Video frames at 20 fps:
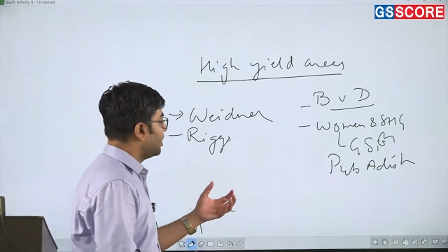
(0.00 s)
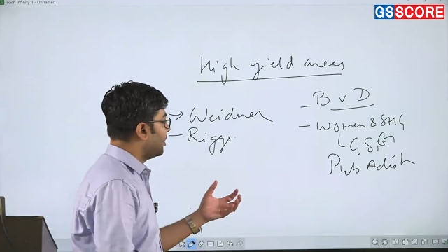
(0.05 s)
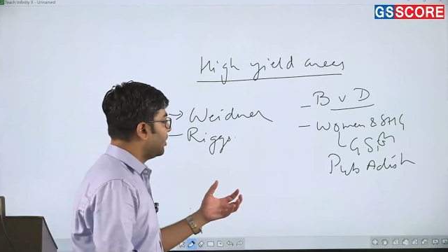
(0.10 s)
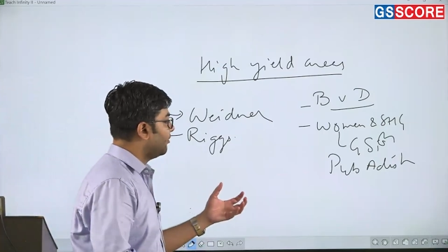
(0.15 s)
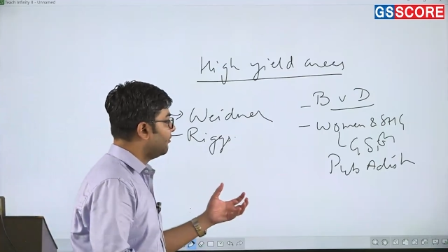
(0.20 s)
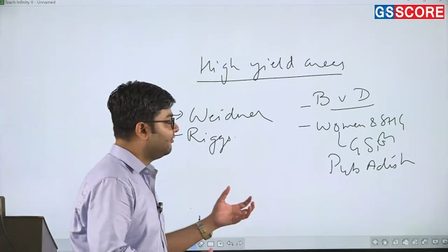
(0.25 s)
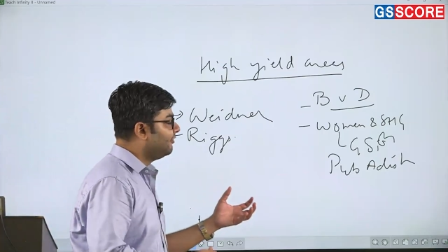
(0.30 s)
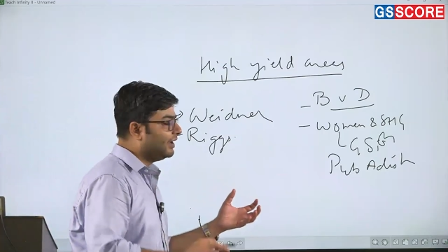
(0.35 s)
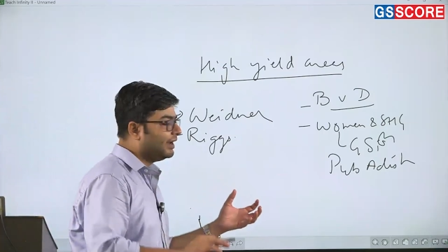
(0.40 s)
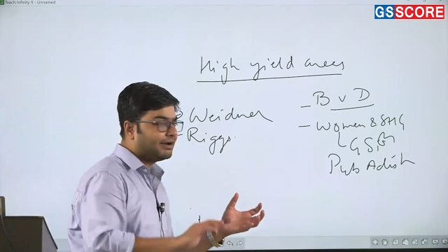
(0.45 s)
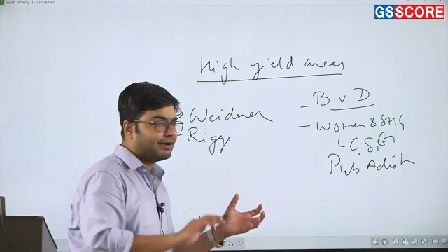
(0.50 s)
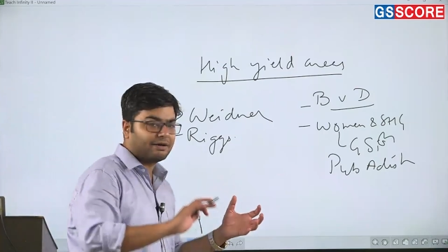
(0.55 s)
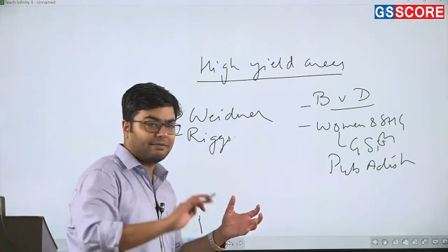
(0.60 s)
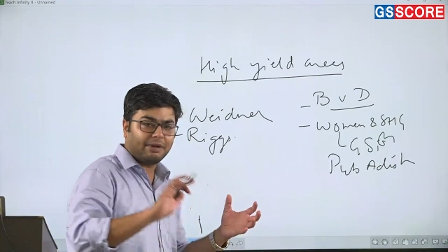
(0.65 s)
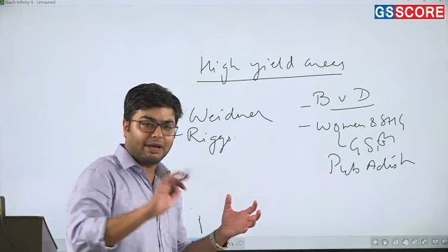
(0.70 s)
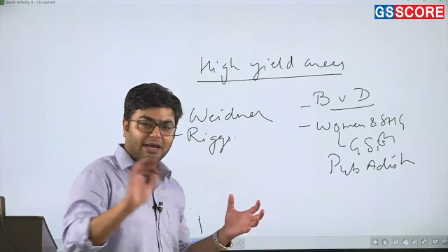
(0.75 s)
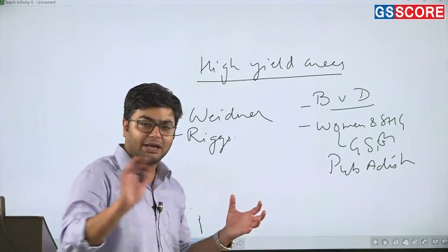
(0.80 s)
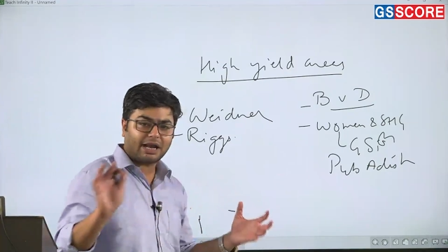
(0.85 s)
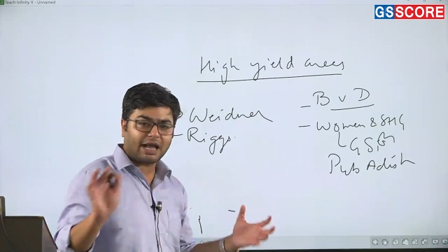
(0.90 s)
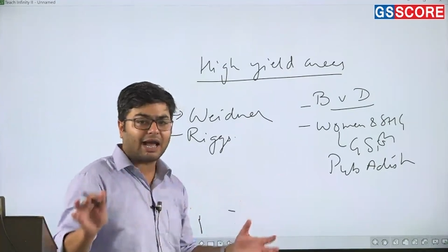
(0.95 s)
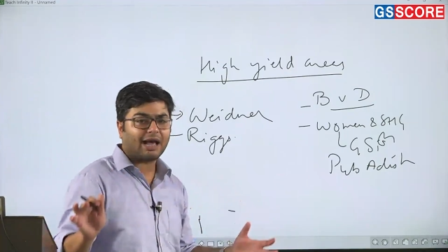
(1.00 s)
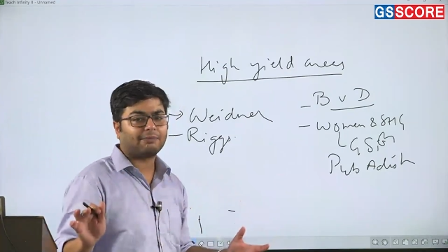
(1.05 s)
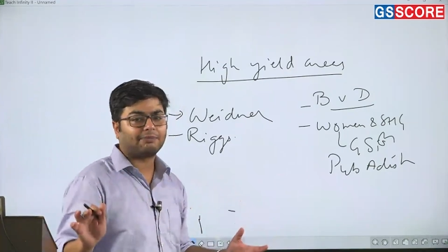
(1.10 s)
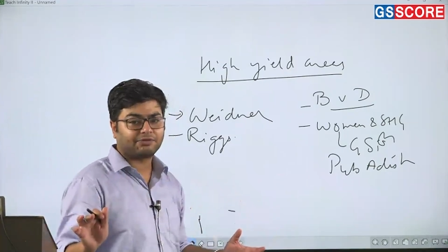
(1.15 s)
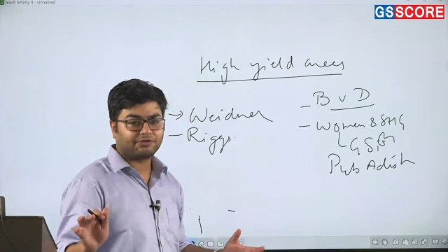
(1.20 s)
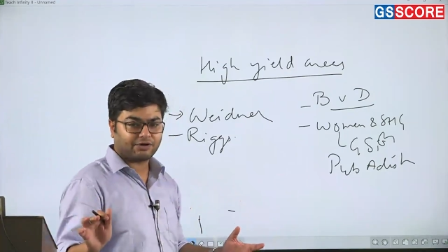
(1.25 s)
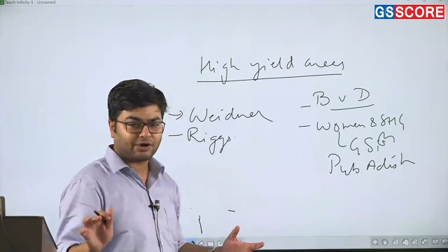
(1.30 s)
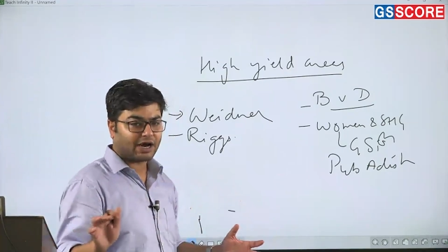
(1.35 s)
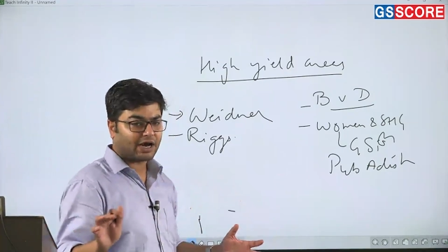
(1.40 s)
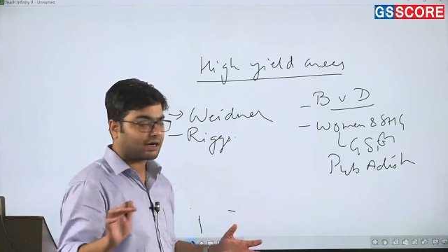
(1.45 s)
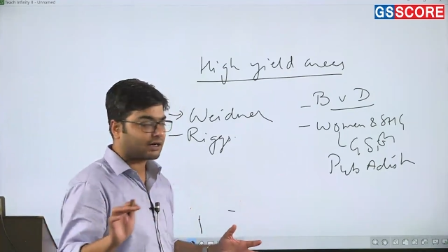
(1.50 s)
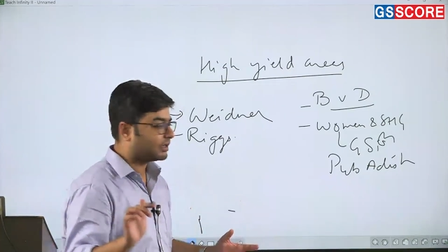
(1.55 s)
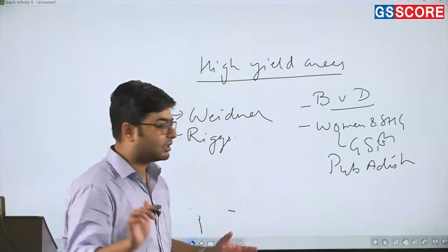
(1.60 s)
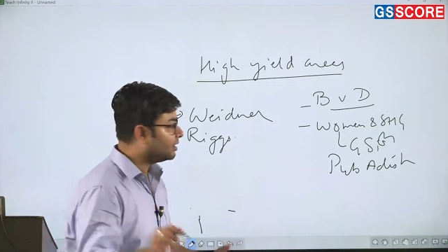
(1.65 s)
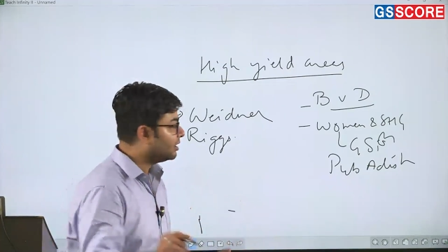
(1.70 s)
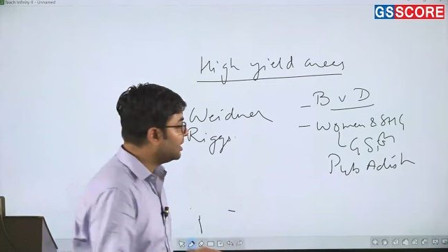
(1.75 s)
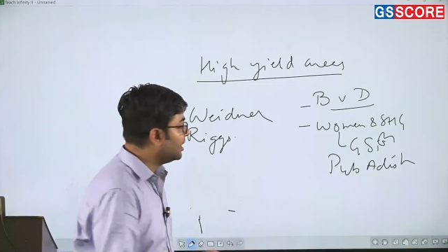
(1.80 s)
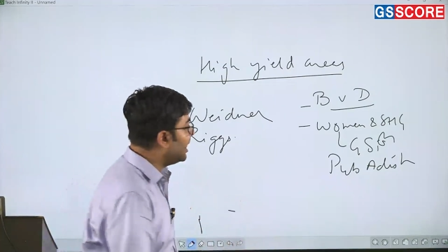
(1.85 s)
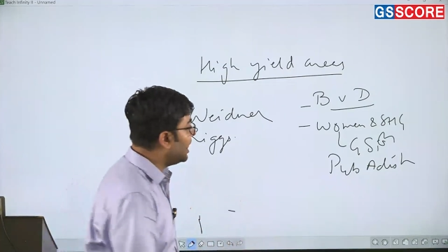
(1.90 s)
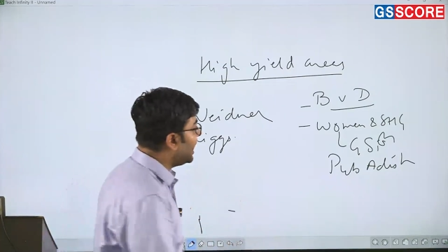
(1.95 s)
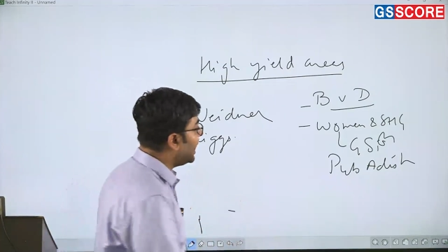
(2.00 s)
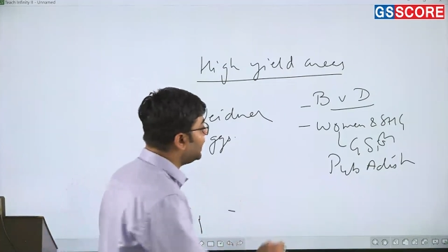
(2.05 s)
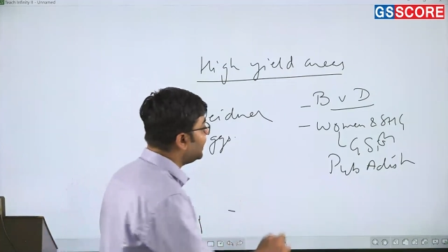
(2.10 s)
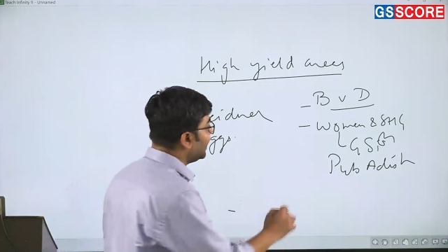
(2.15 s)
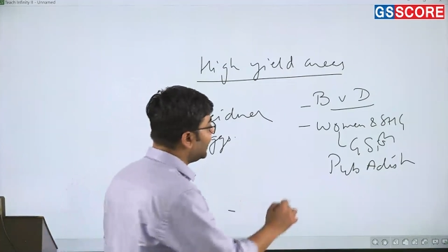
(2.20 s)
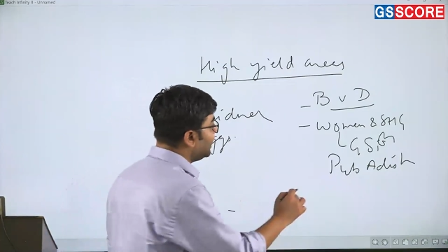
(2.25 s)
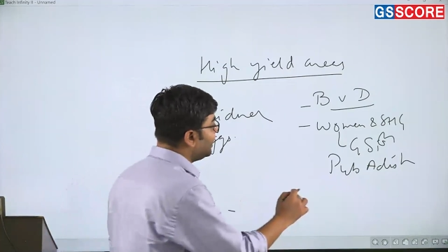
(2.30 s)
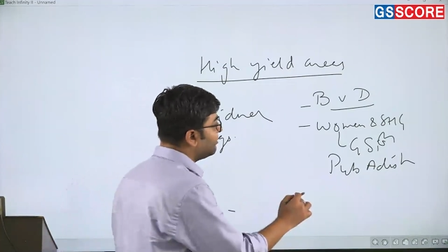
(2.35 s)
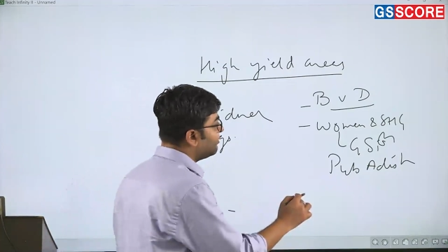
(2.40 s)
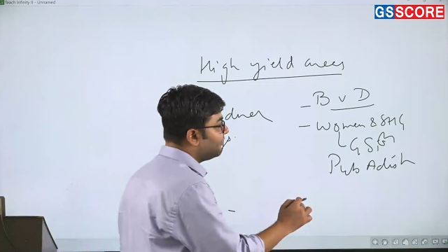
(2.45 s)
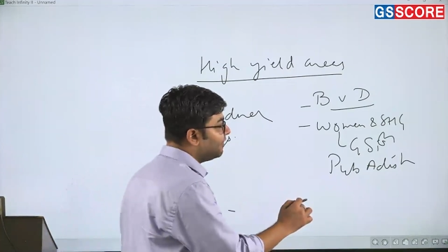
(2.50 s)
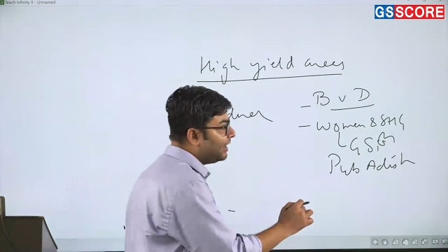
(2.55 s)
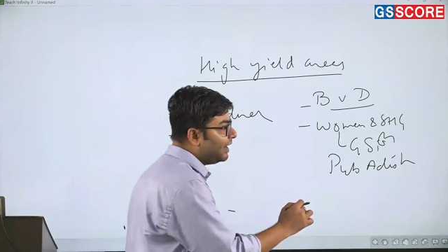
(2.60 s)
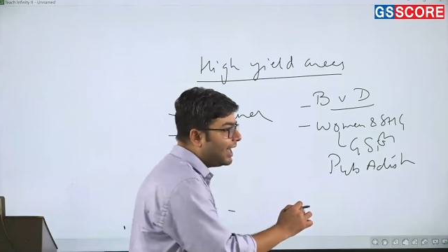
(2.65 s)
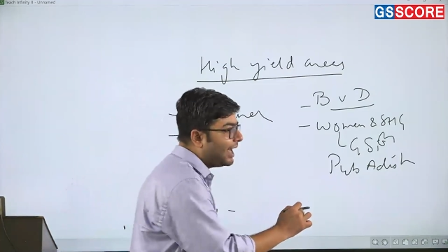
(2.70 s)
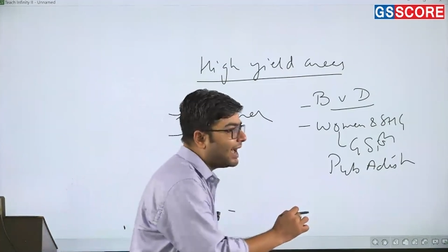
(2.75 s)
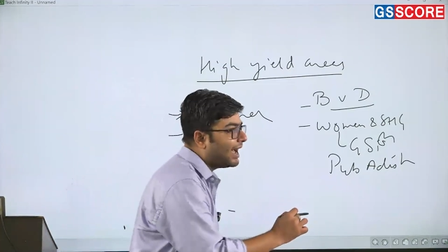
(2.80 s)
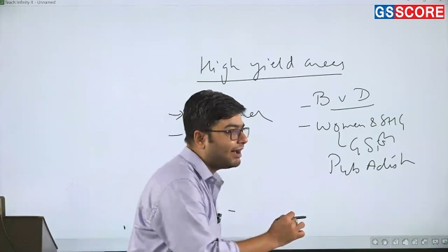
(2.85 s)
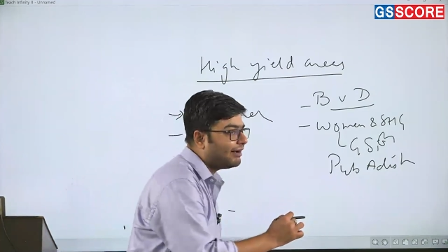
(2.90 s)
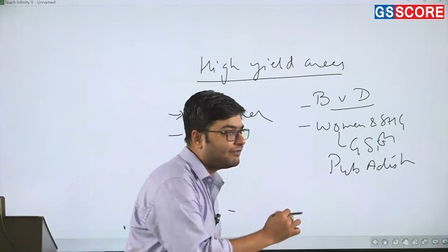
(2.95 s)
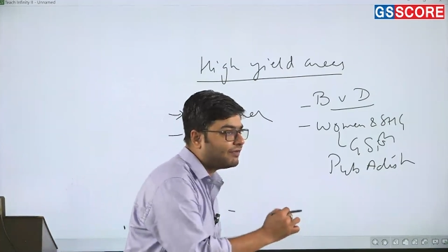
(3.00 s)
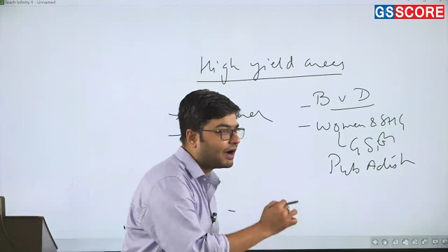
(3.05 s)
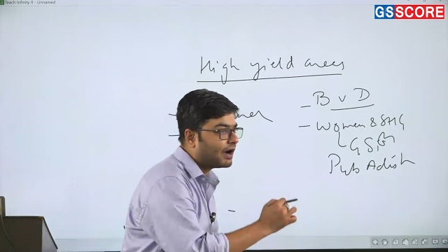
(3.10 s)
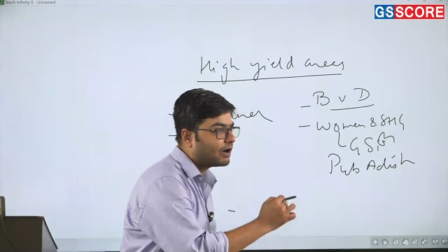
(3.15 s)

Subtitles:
will remain abstract and it will have a